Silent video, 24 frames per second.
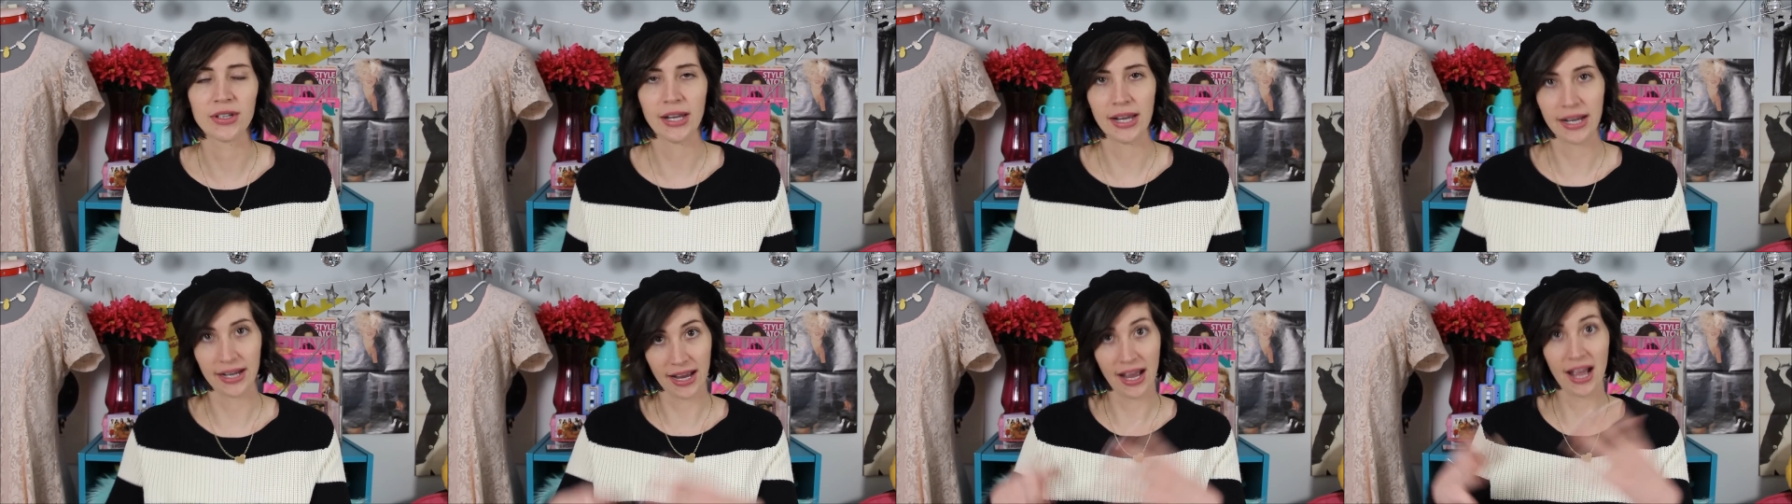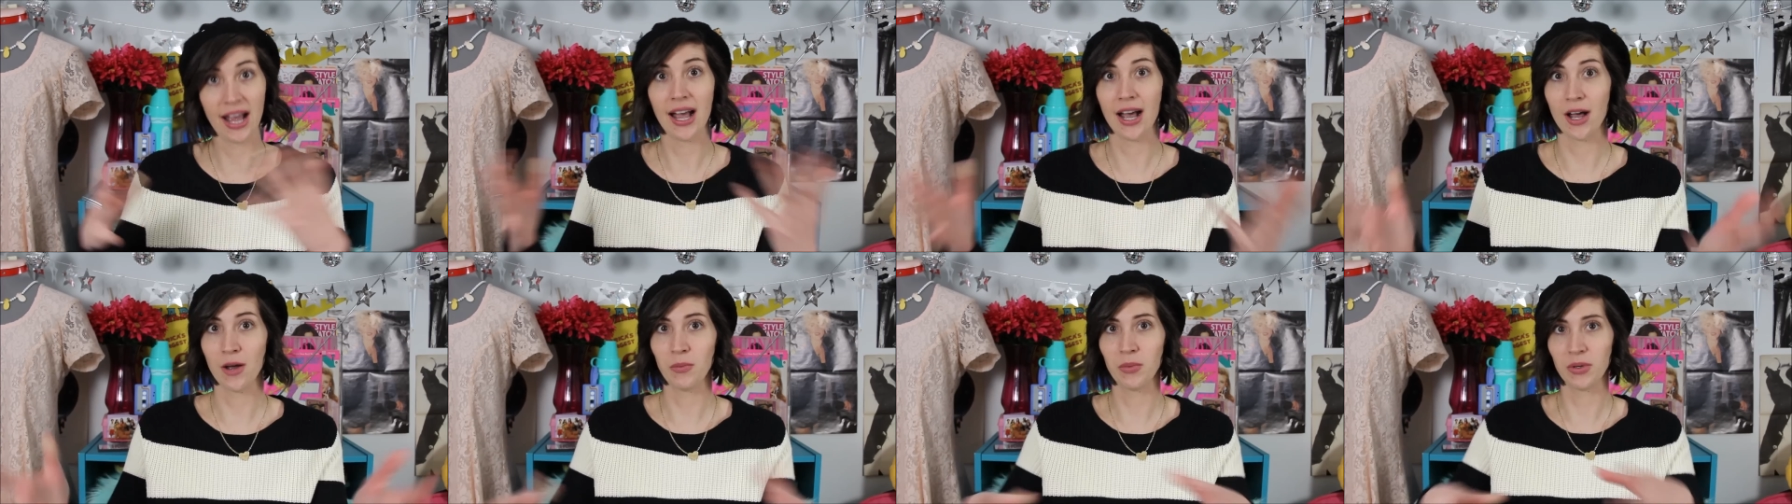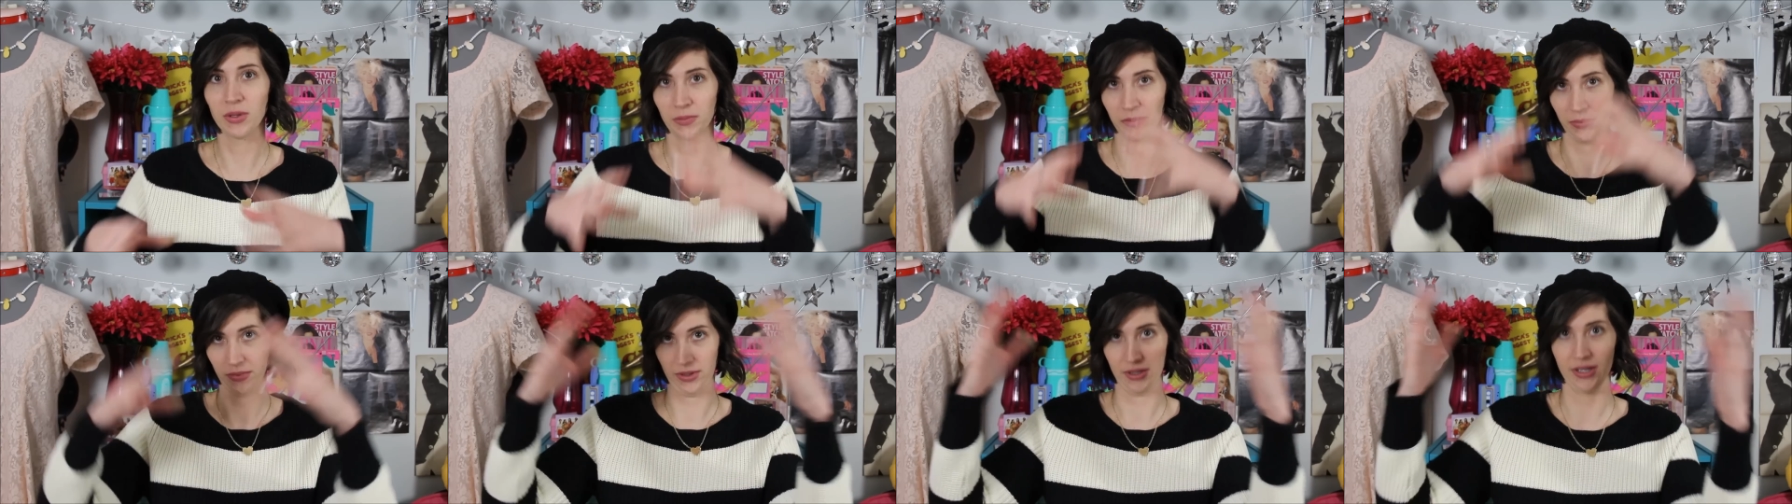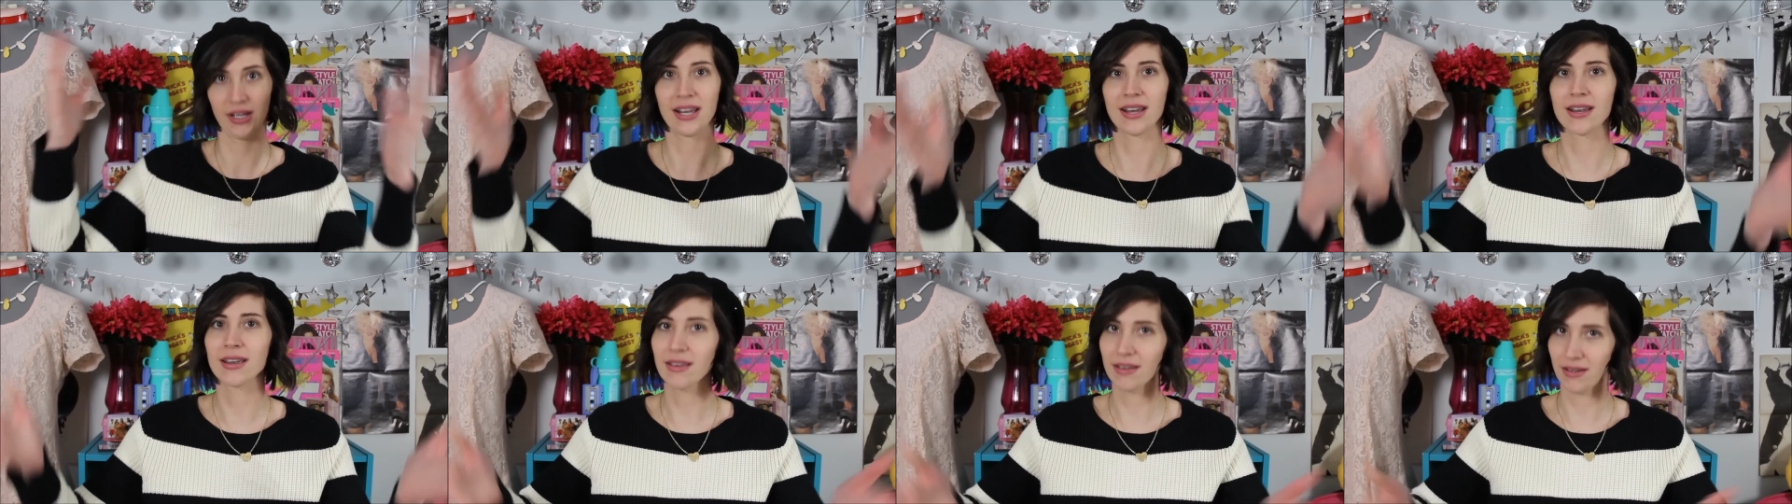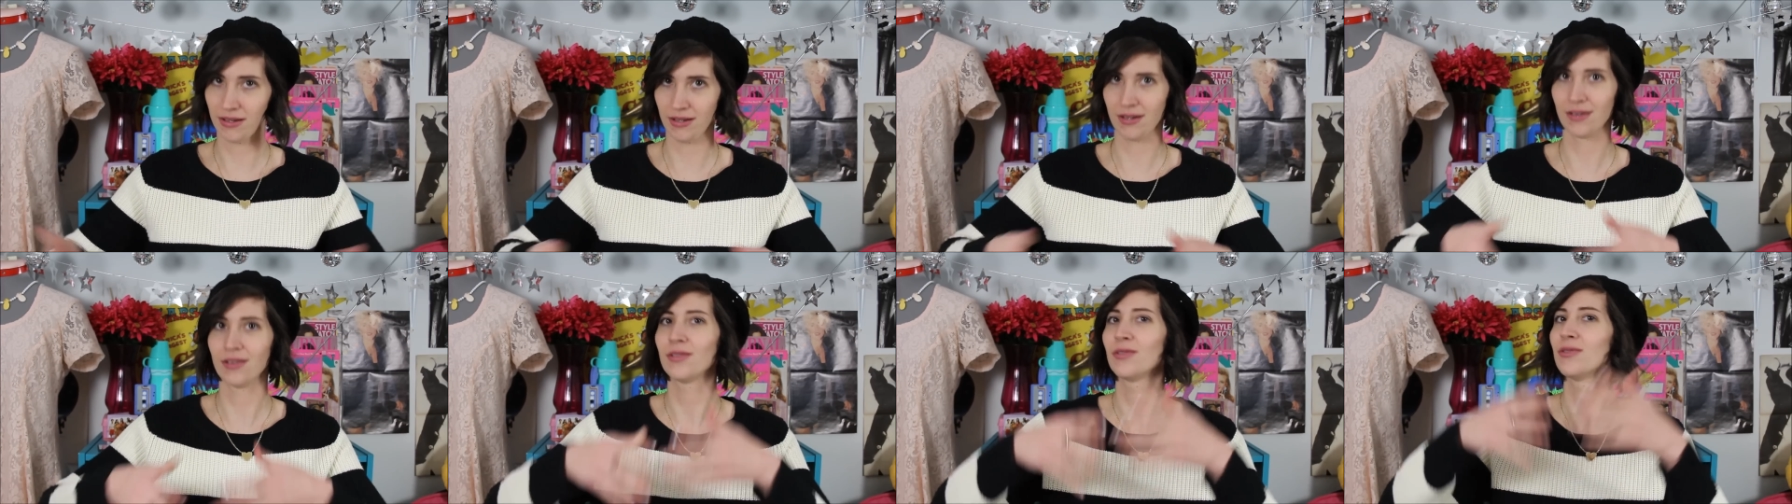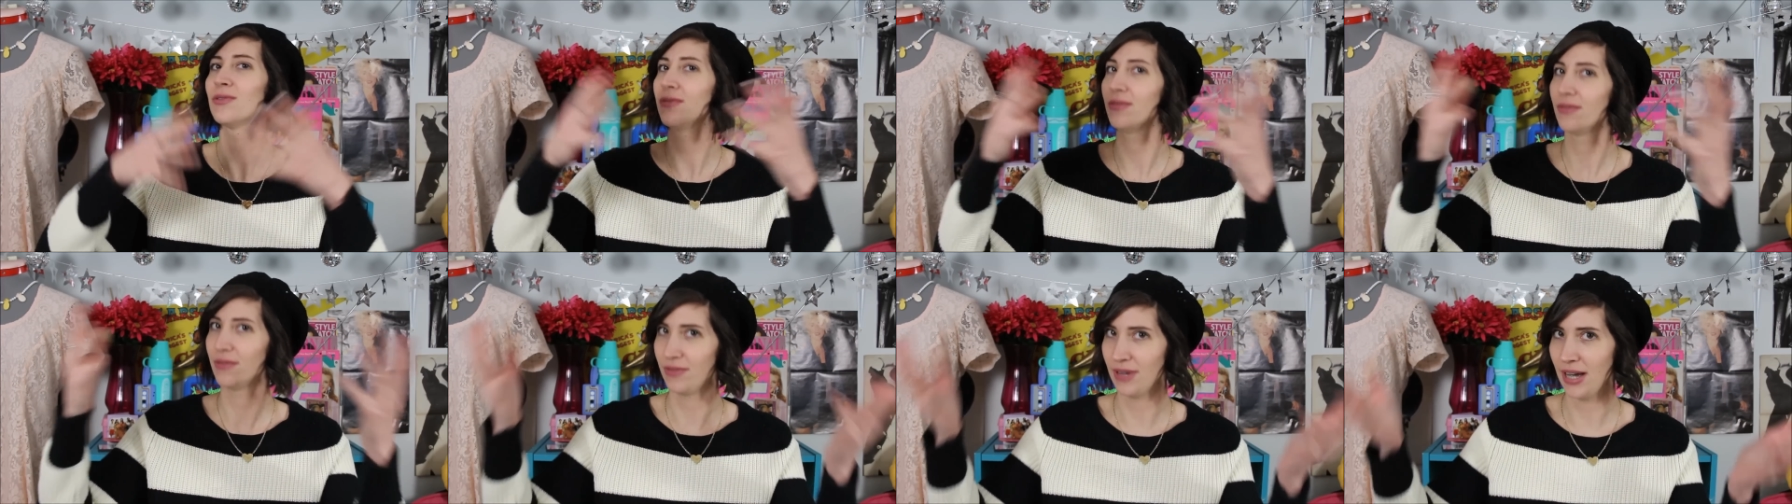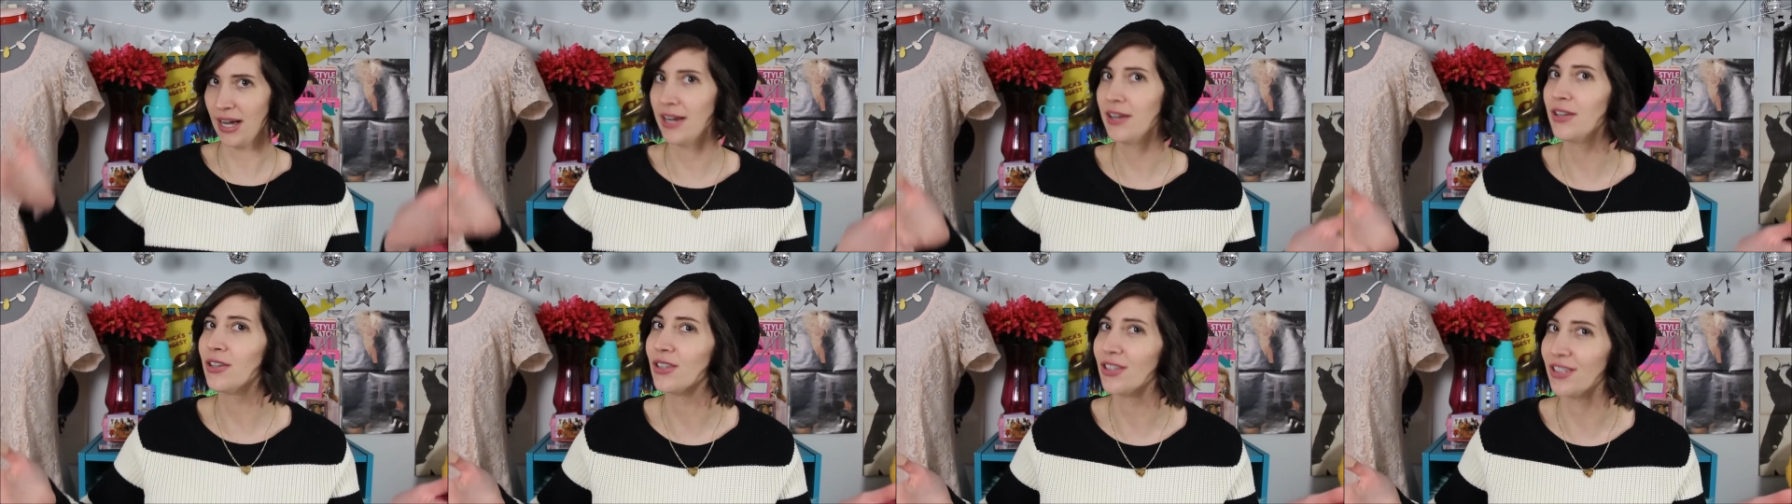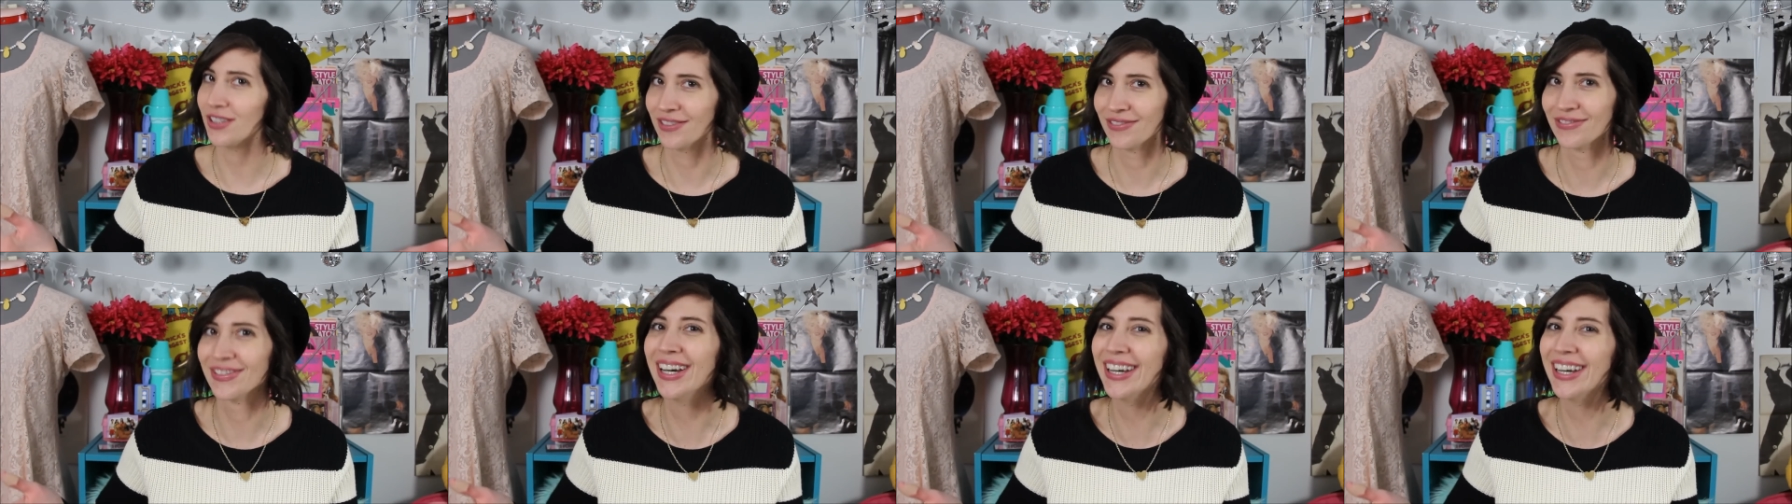like albums, like, you know, vinyl.